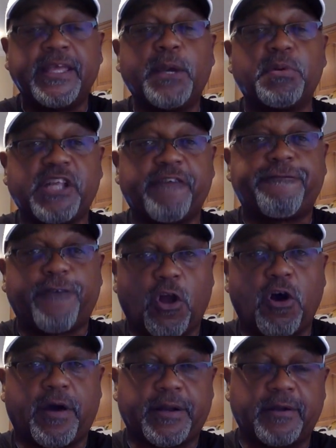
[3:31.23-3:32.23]
It was in
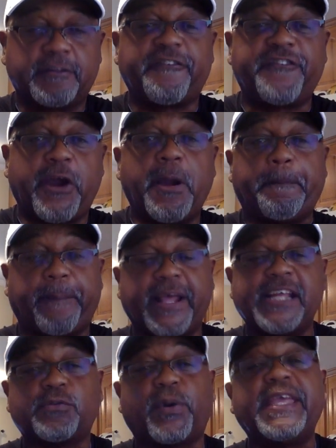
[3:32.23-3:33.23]
Florida, the very
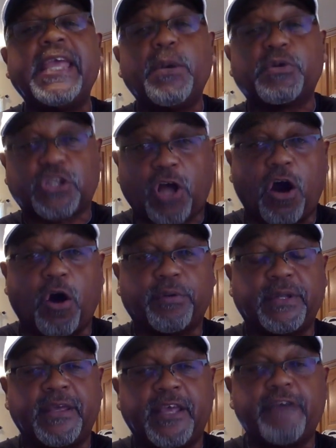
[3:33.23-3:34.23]
place where he was caught
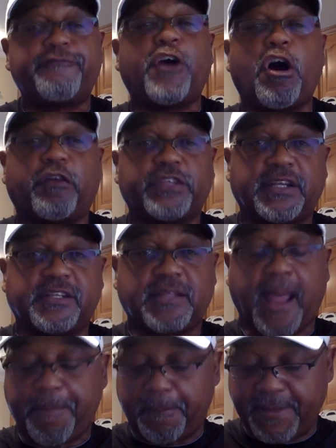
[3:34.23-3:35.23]
involved in this
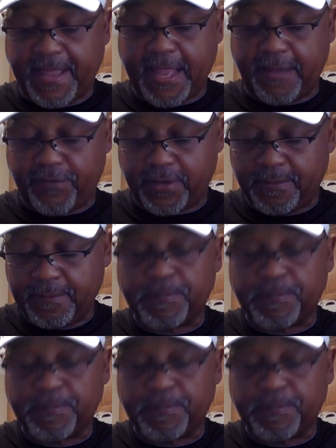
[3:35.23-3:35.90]
type of behavior.